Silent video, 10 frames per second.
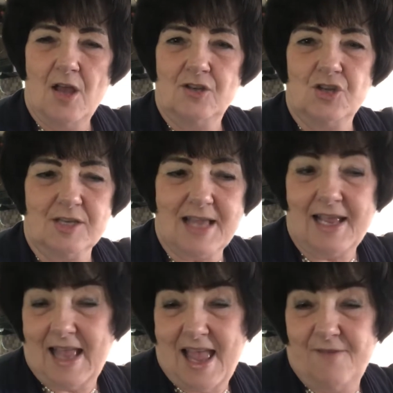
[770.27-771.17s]
Just
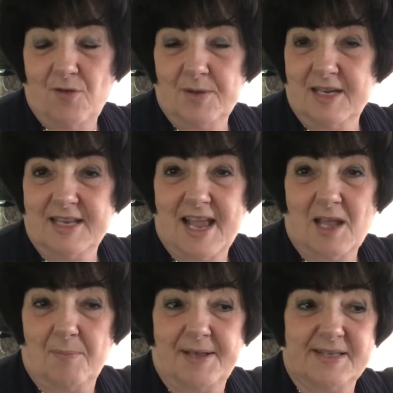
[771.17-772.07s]
like if you were to take
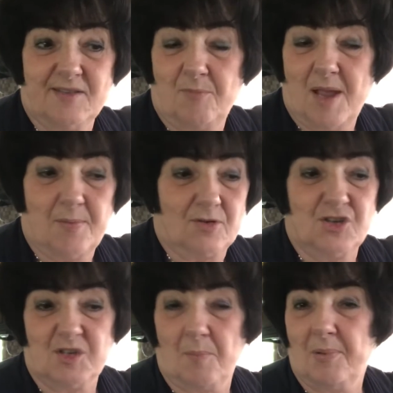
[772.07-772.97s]
a piece of paper,
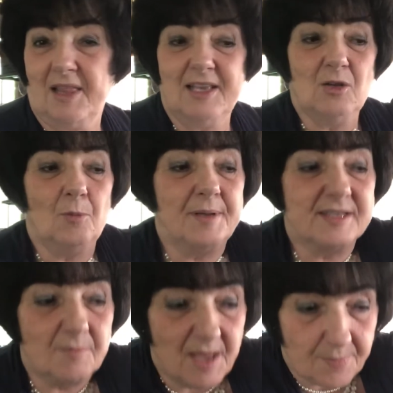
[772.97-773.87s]
just a plain old piece
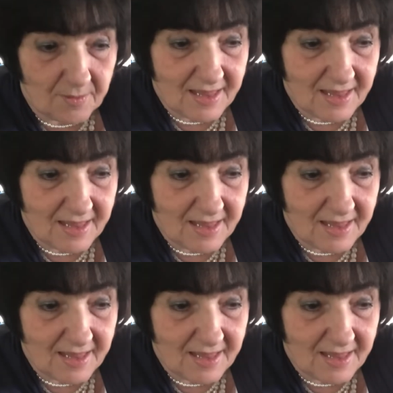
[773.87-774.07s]
of paper,